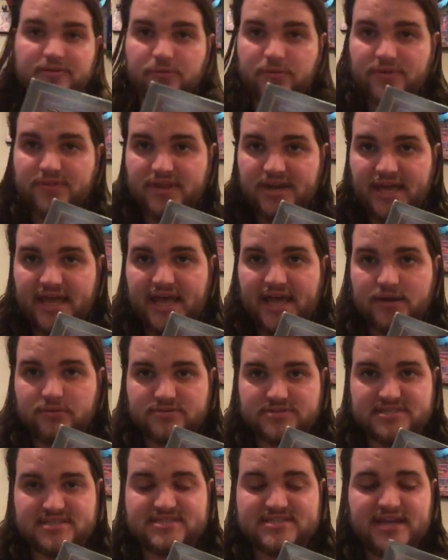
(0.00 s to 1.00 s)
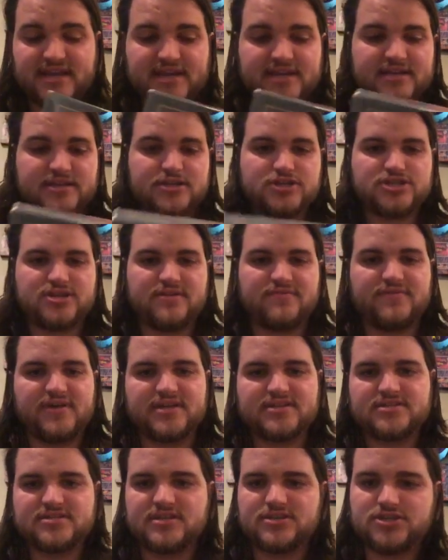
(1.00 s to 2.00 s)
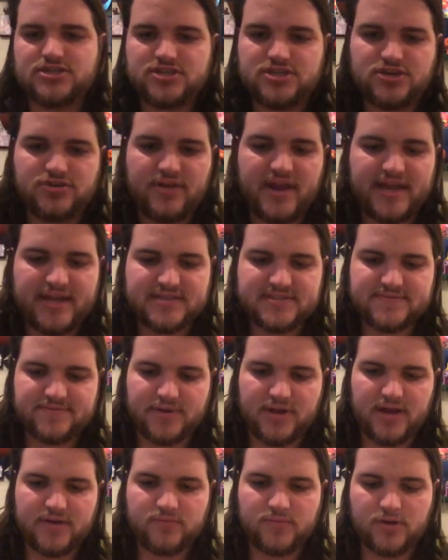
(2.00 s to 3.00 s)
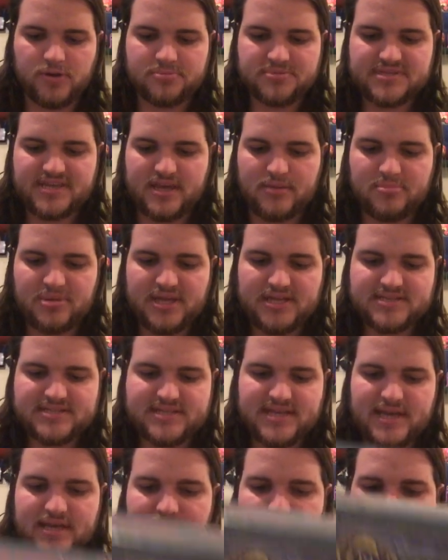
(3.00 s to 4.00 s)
one that I had was the second edition Advanced Dungeons & Dragons Forgotten Realms campaign set,